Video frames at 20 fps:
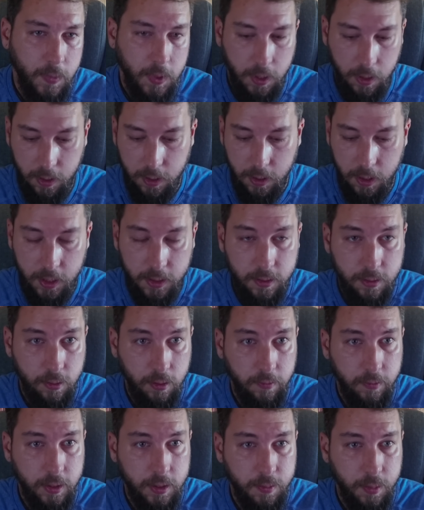Let's
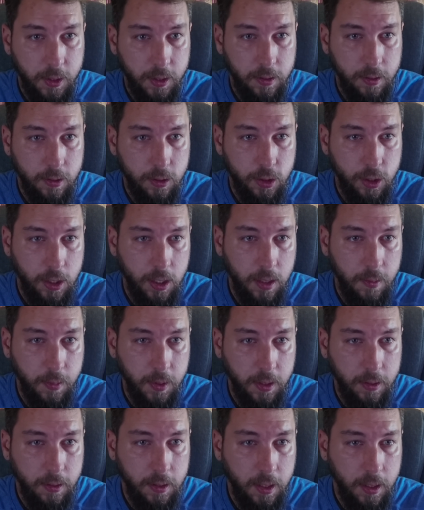always print the shape
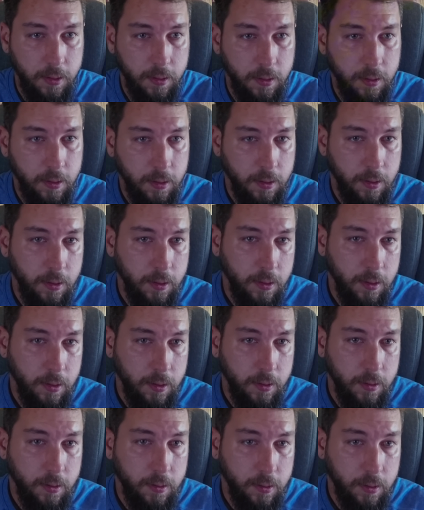and then
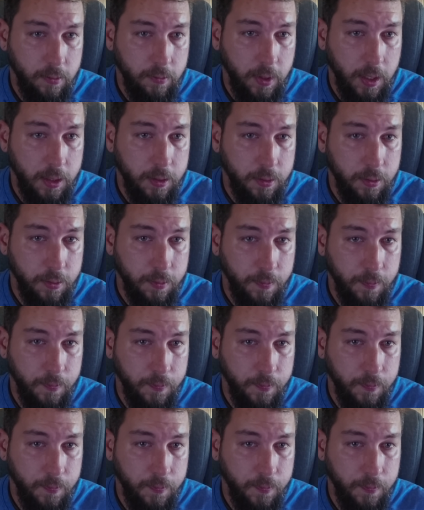the value.